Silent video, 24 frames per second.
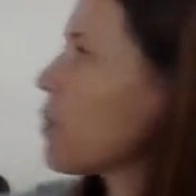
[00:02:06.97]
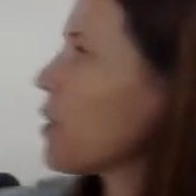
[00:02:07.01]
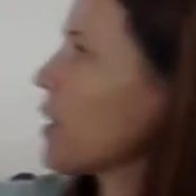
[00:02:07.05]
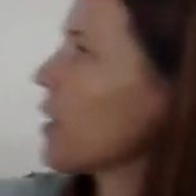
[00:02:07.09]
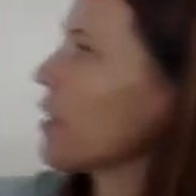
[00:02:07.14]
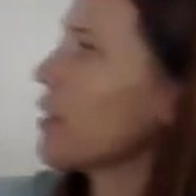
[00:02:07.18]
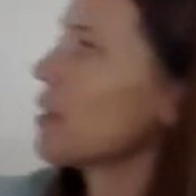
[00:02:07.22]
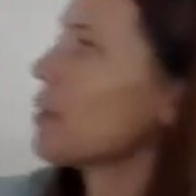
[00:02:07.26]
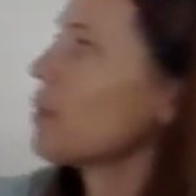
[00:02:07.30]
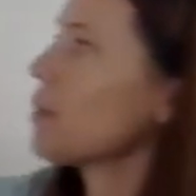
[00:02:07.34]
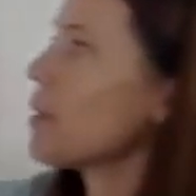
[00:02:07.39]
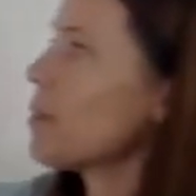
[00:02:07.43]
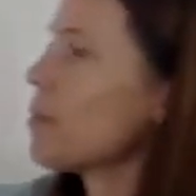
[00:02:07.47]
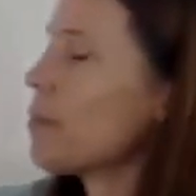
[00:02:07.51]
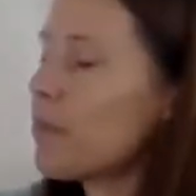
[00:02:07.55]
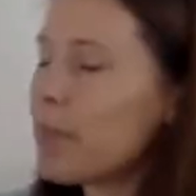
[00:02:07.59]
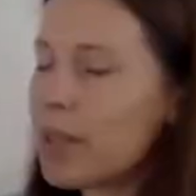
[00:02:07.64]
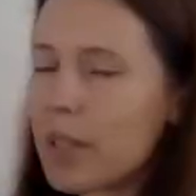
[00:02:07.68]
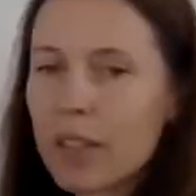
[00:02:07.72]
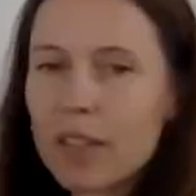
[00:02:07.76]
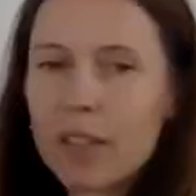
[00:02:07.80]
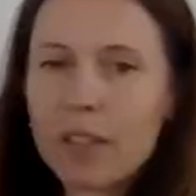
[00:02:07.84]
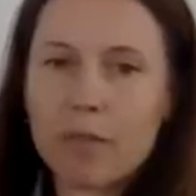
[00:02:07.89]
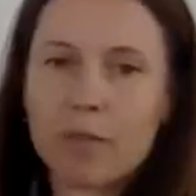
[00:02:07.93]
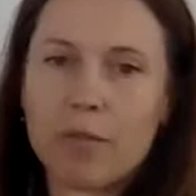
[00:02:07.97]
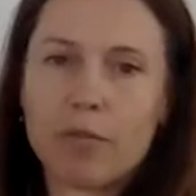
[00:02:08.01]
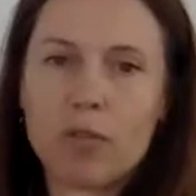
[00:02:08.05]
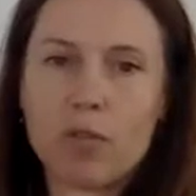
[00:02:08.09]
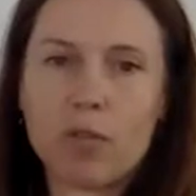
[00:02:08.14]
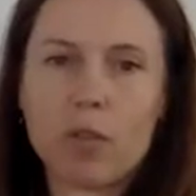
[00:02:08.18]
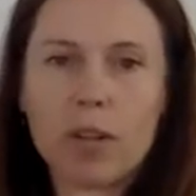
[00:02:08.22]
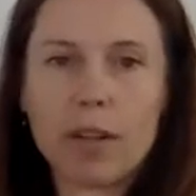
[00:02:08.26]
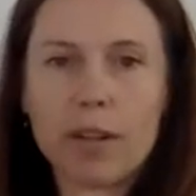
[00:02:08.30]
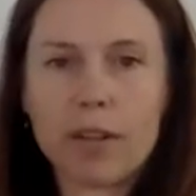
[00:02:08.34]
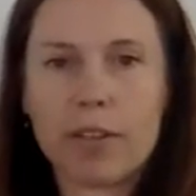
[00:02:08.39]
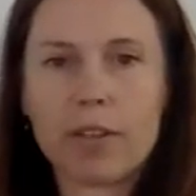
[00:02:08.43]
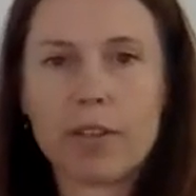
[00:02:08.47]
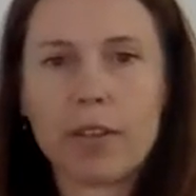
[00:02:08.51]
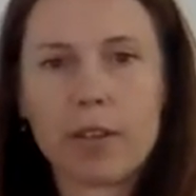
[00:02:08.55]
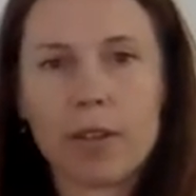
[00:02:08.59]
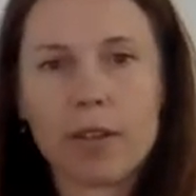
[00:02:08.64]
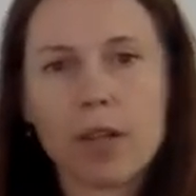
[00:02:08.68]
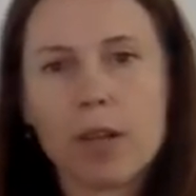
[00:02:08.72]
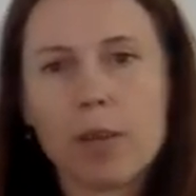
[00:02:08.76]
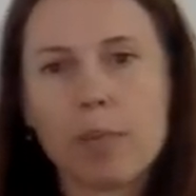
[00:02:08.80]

be a little bit bigger than 400.